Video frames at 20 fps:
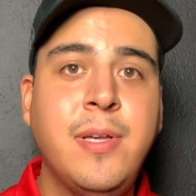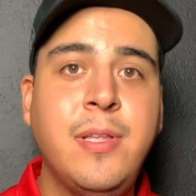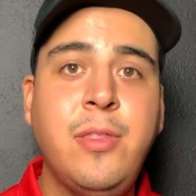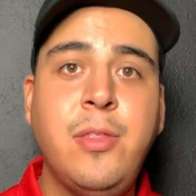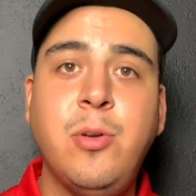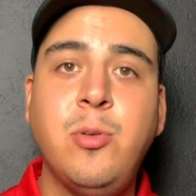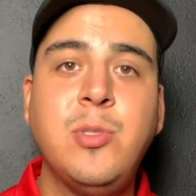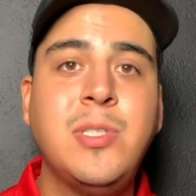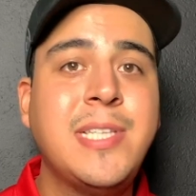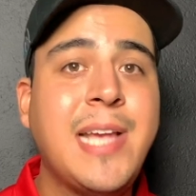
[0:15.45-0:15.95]

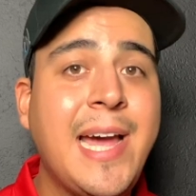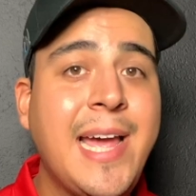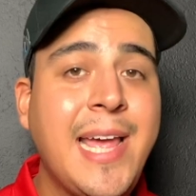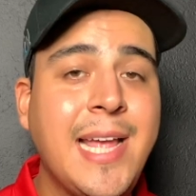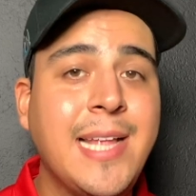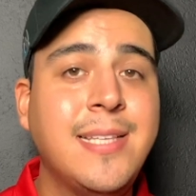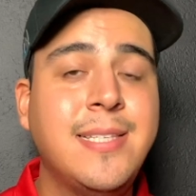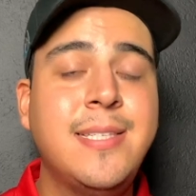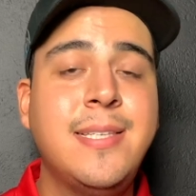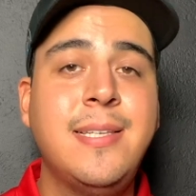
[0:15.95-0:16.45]
through
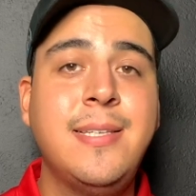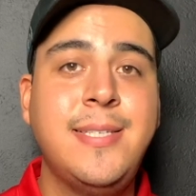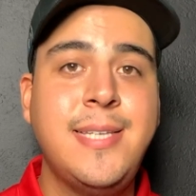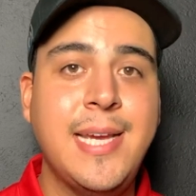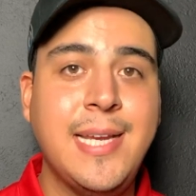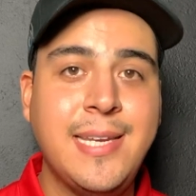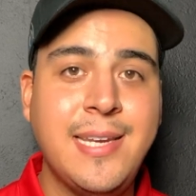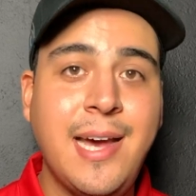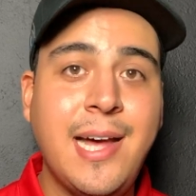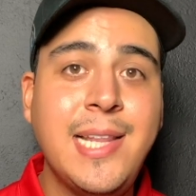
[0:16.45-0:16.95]
science,
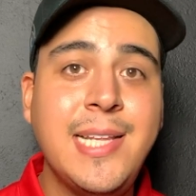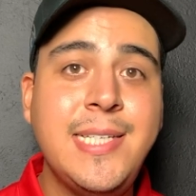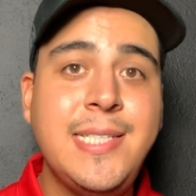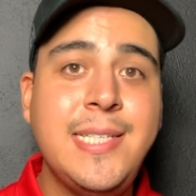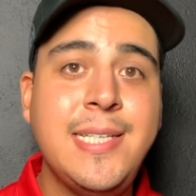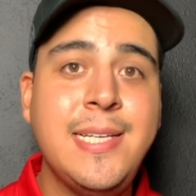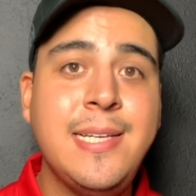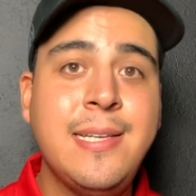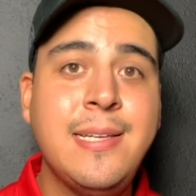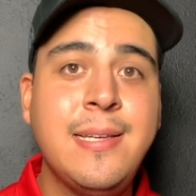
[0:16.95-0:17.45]

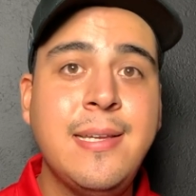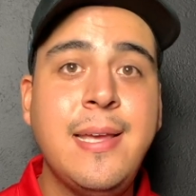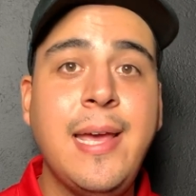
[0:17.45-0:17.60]
technology,